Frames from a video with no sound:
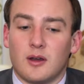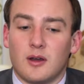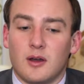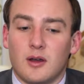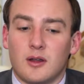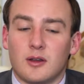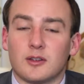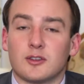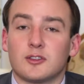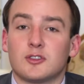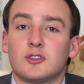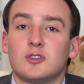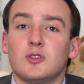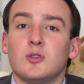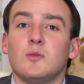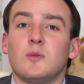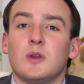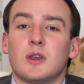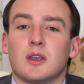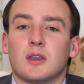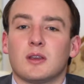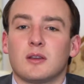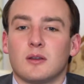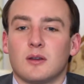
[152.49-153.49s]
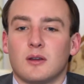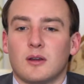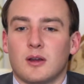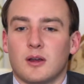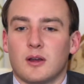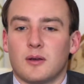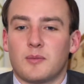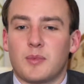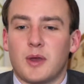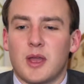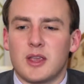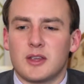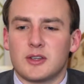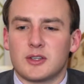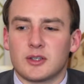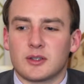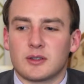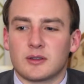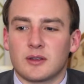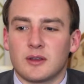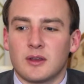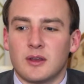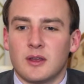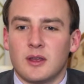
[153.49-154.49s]
unassuming
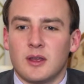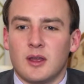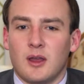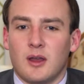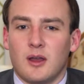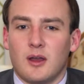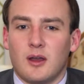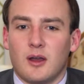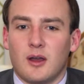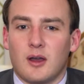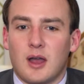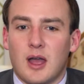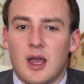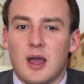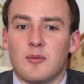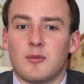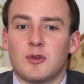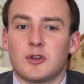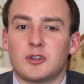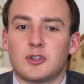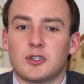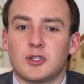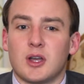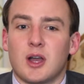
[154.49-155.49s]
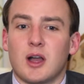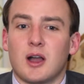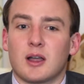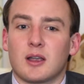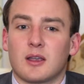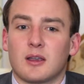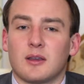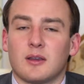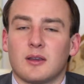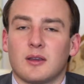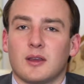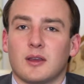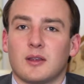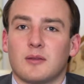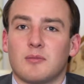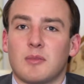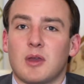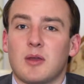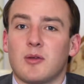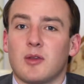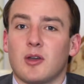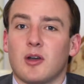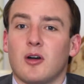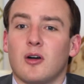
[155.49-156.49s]
patient, how much shock and
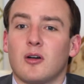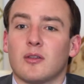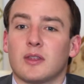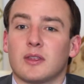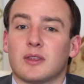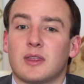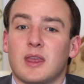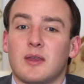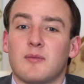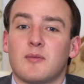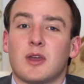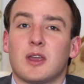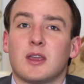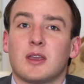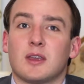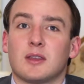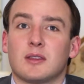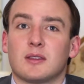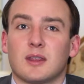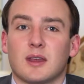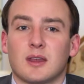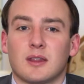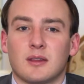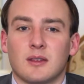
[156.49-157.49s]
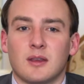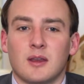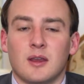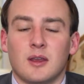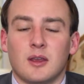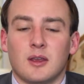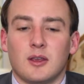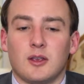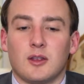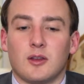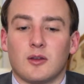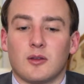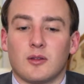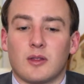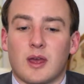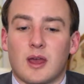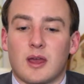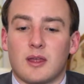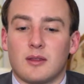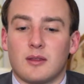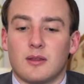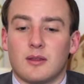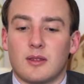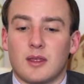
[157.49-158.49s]
maybe all that they may get, that
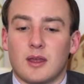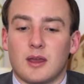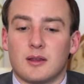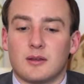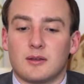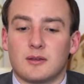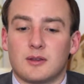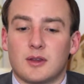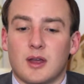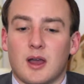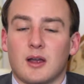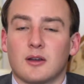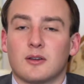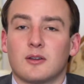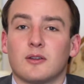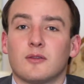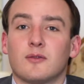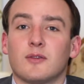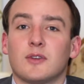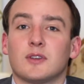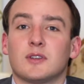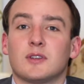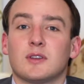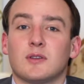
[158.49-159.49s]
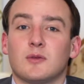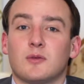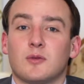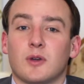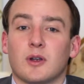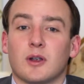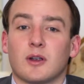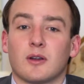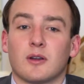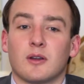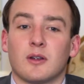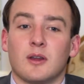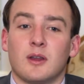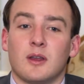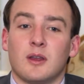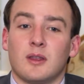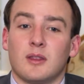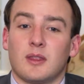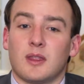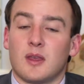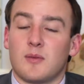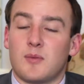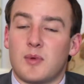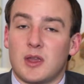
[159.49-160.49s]
that doctor visit where
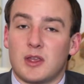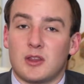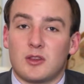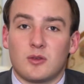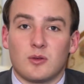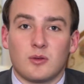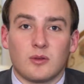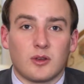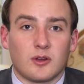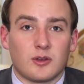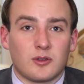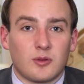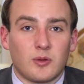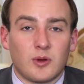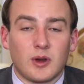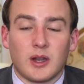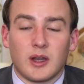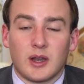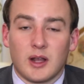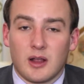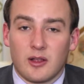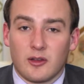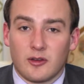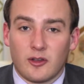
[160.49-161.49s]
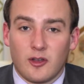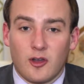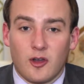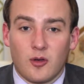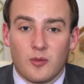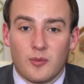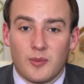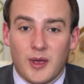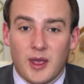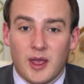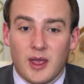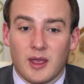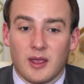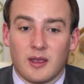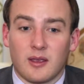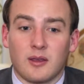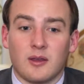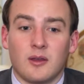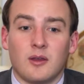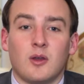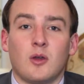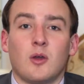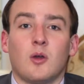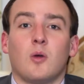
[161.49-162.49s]
they paid their $20
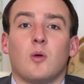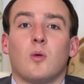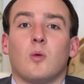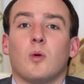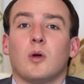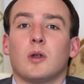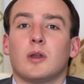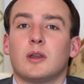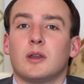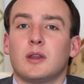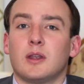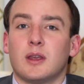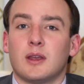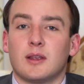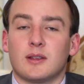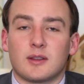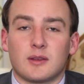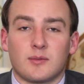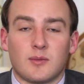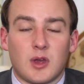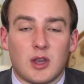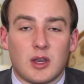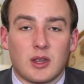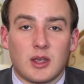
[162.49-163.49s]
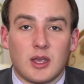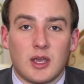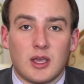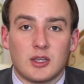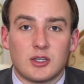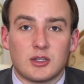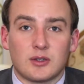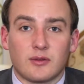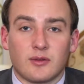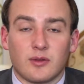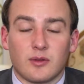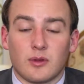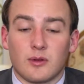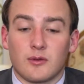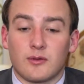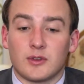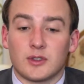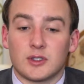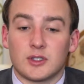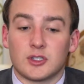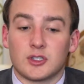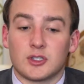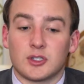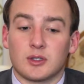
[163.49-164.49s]
copay, wanted to get some medication from the
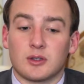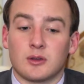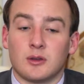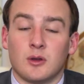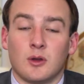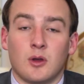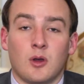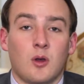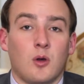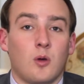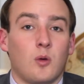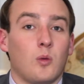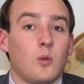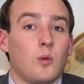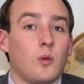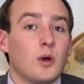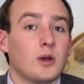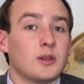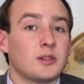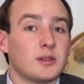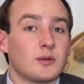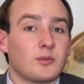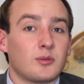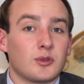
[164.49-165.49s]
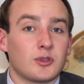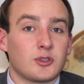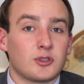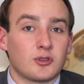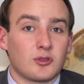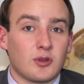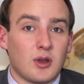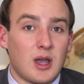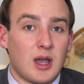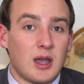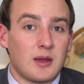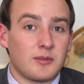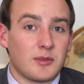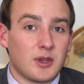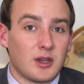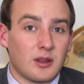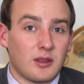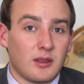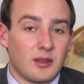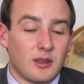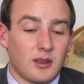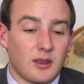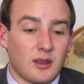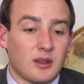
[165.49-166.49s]
physician, wasn't prescribed
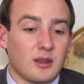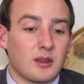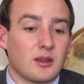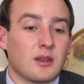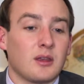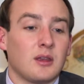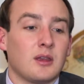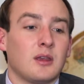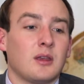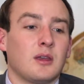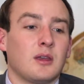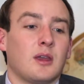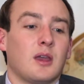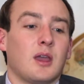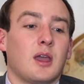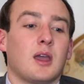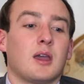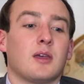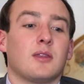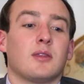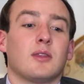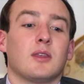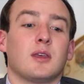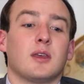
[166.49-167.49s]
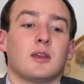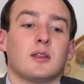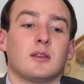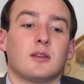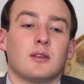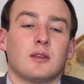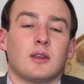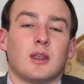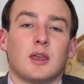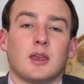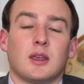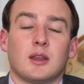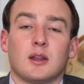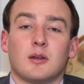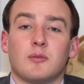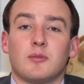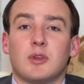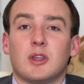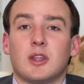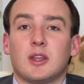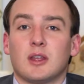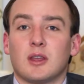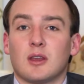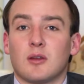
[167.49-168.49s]
anything, and then they end up
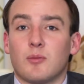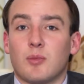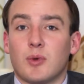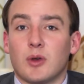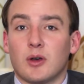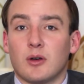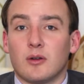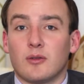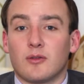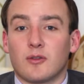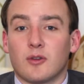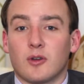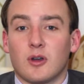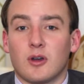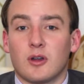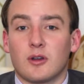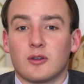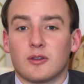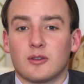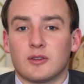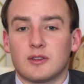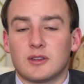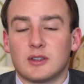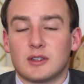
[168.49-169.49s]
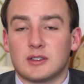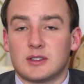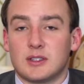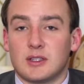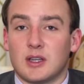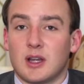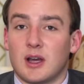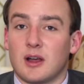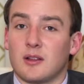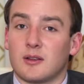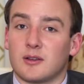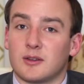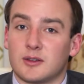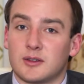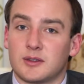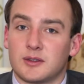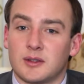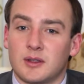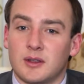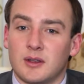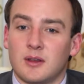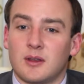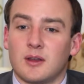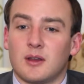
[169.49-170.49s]
getting a bill for
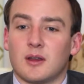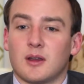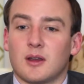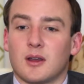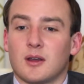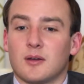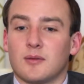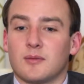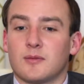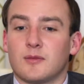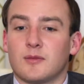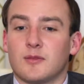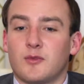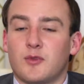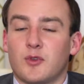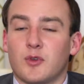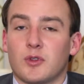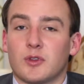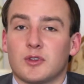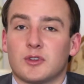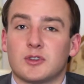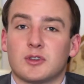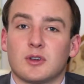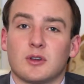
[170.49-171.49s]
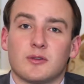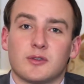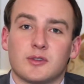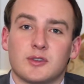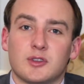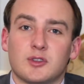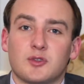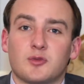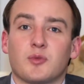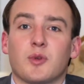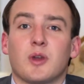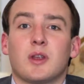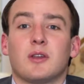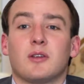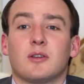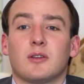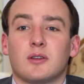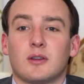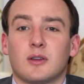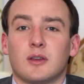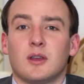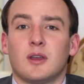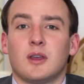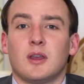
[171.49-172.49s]
$160 for the services
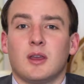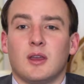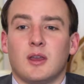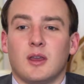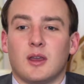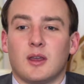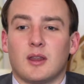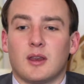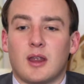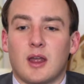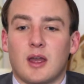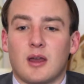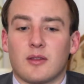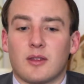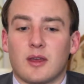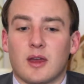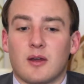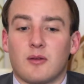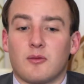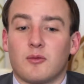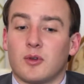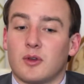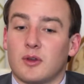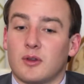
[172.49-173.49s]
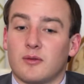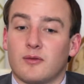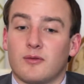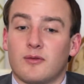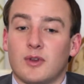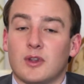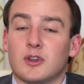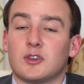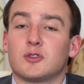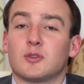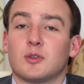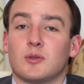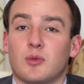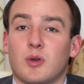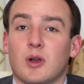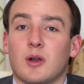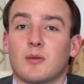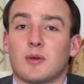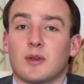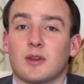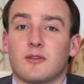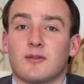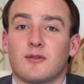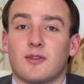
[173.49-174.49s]
rendered, and how that would eventually
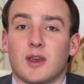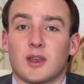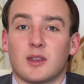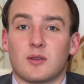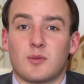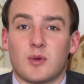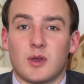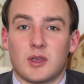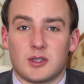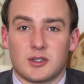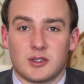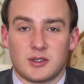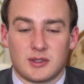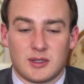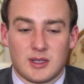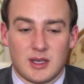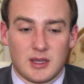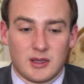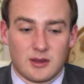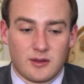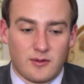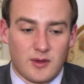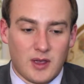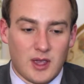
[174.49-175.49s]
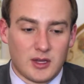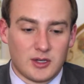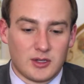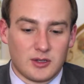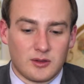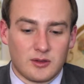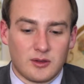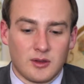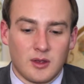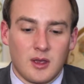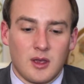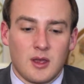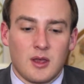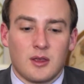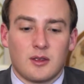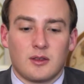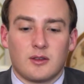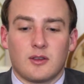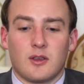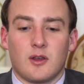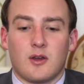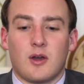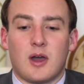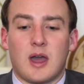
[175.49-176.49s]
probably affect patient satisfaction.
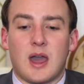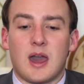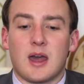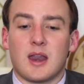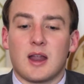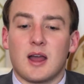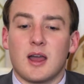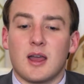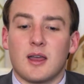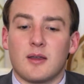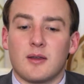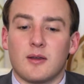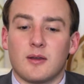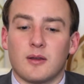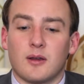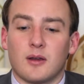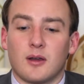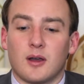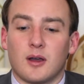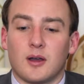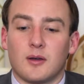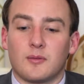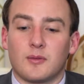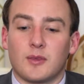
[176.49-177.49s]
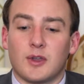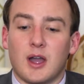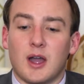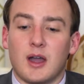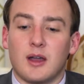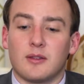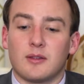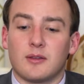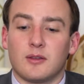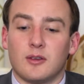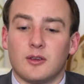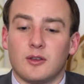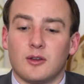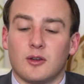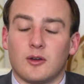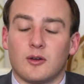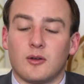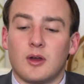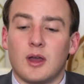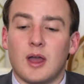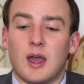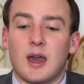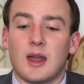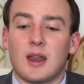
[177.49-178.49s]
So had I
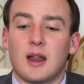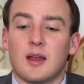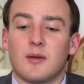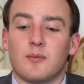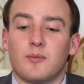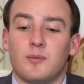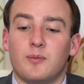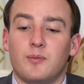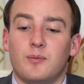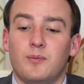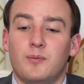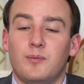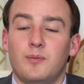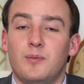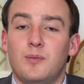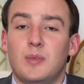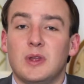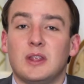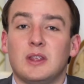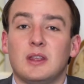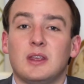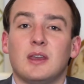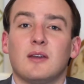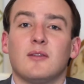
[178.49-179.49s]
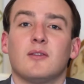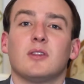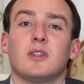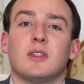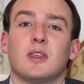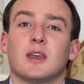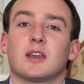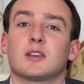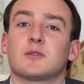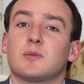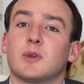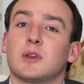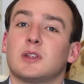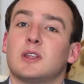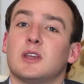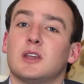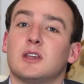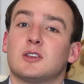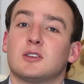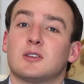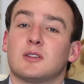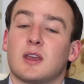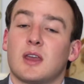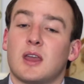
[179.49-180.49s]
had I been given the
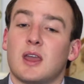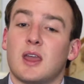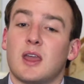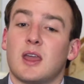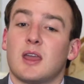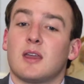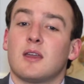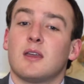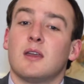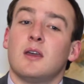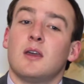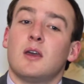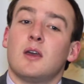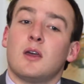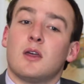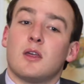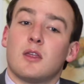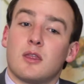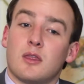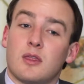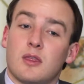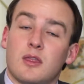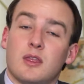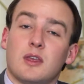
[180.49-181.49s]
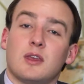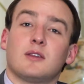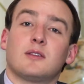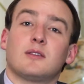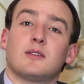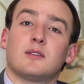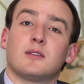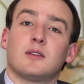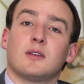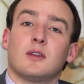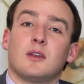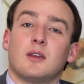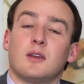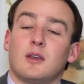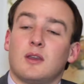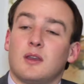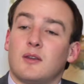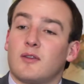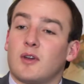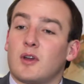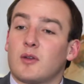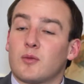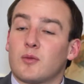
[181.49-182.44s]
expectation that, hey, if I